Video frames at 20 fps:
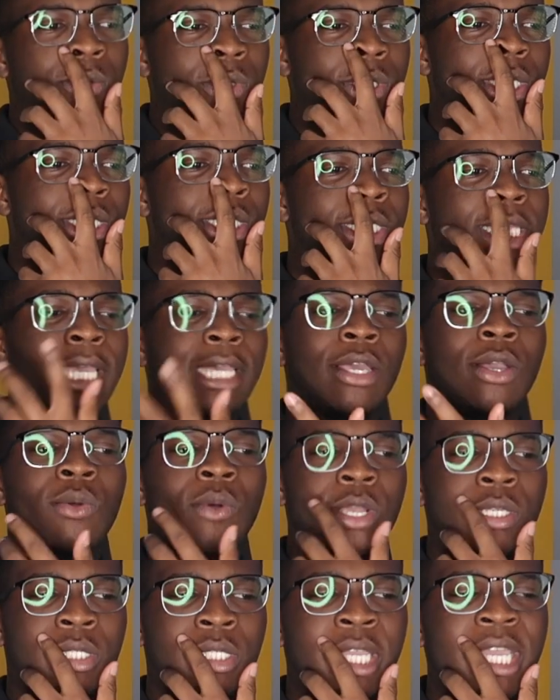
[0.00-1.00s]
What's the second
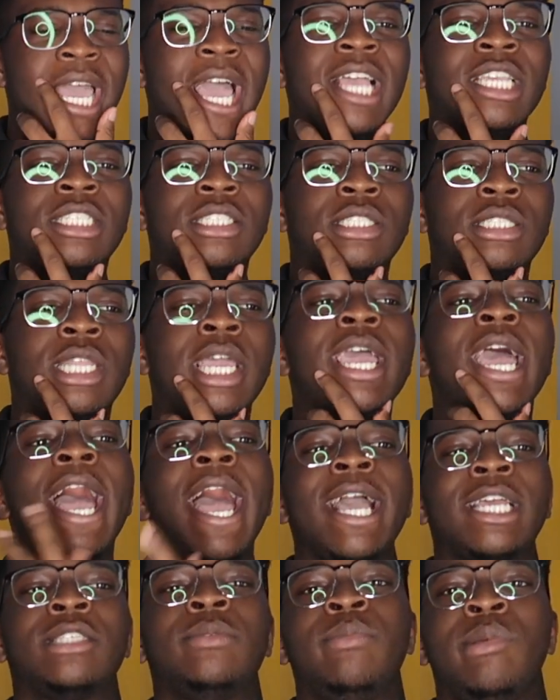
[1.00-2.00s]
question? They
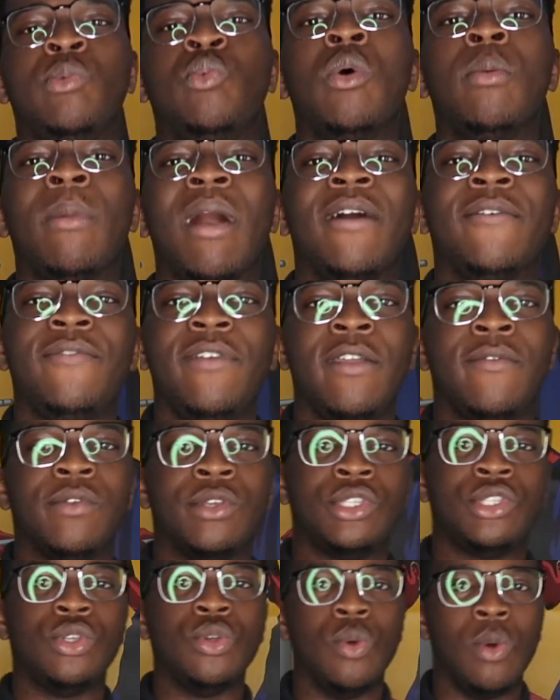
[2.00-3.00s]
asked me what my
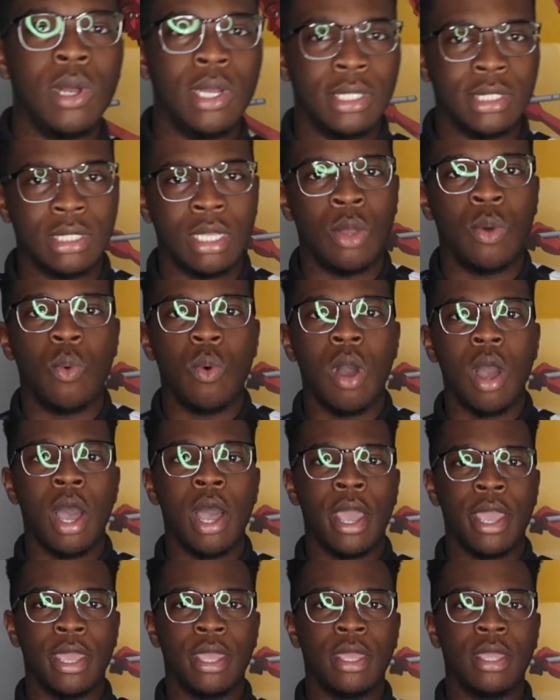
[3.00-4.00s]
favorite shoe was and
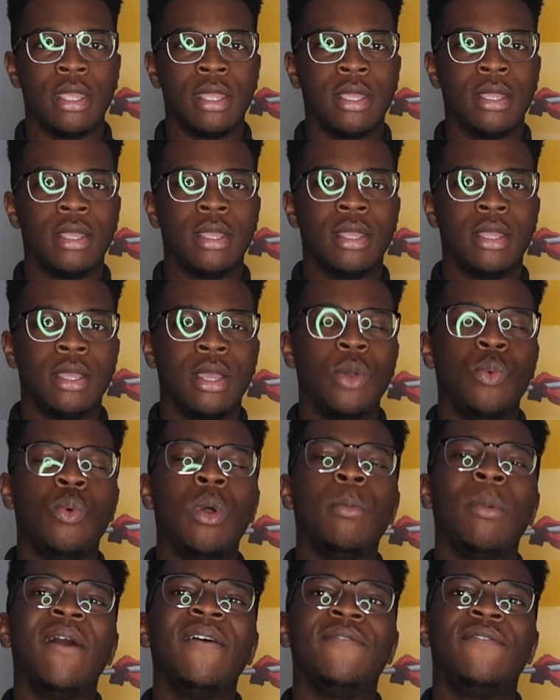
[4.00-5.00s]
why.
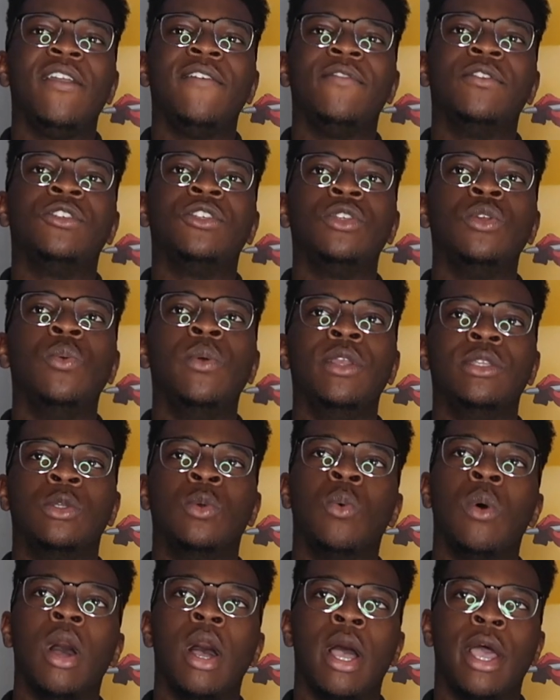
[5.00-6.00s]
What my favorite shoe
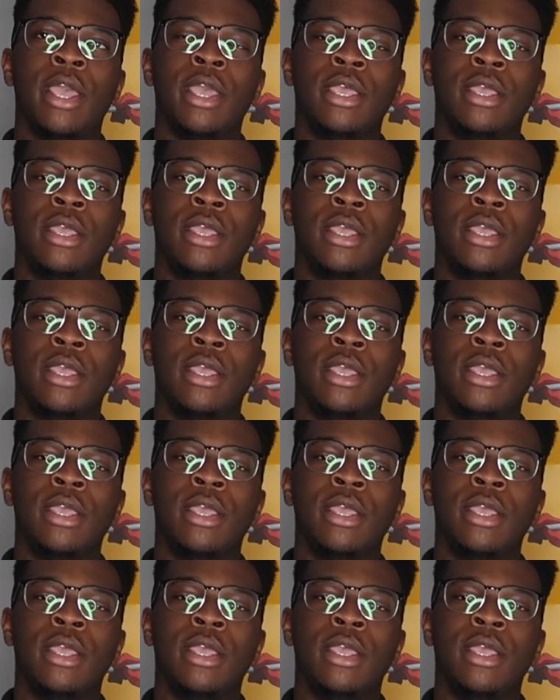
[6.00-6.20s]
is and why.